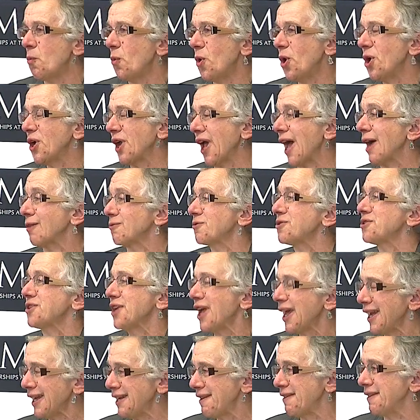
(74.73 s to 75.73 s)
work
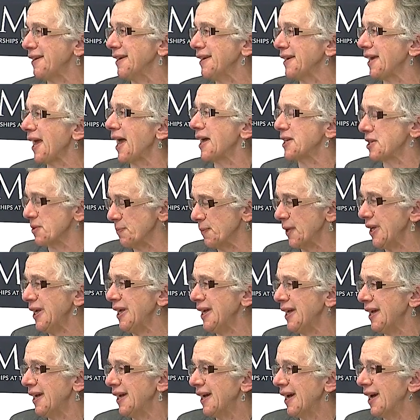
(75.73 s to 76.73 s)
outside the
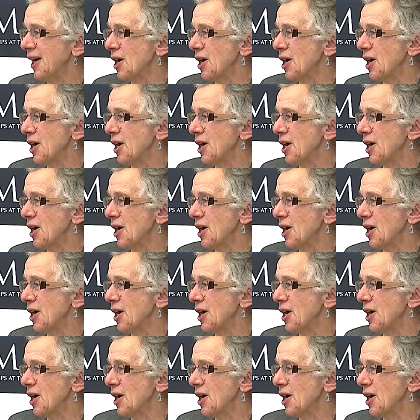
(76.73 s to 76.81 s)
academy,